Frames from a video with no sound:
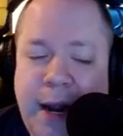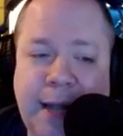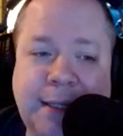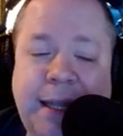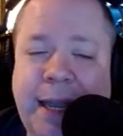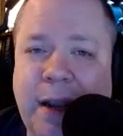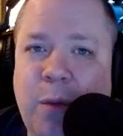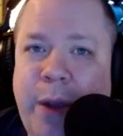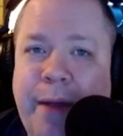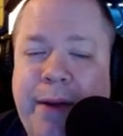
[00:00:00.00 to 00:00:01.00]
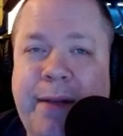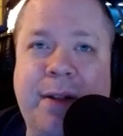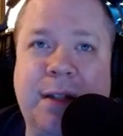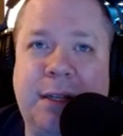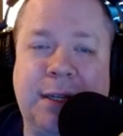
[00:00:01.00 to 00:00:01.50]
And that's the thing. We haven't
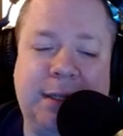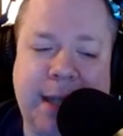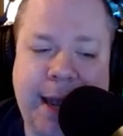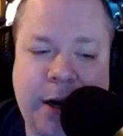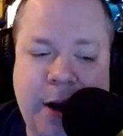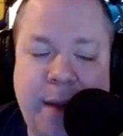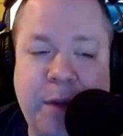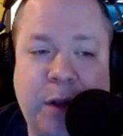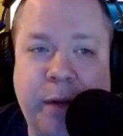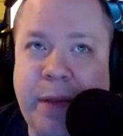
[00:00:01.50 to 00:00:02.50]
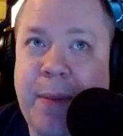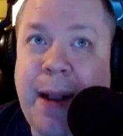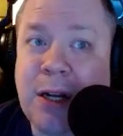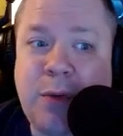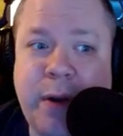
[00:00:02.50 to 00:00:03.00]
even just uh, crapped all over the
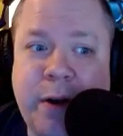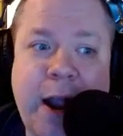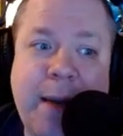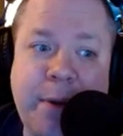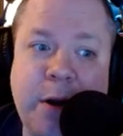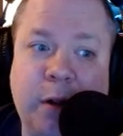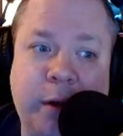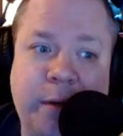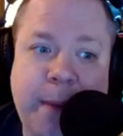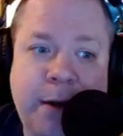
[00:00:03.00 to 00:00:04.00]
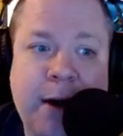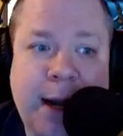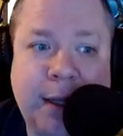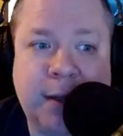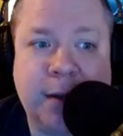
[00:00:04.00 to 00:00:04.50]
marriage. We were crapping all over Ben Reilly,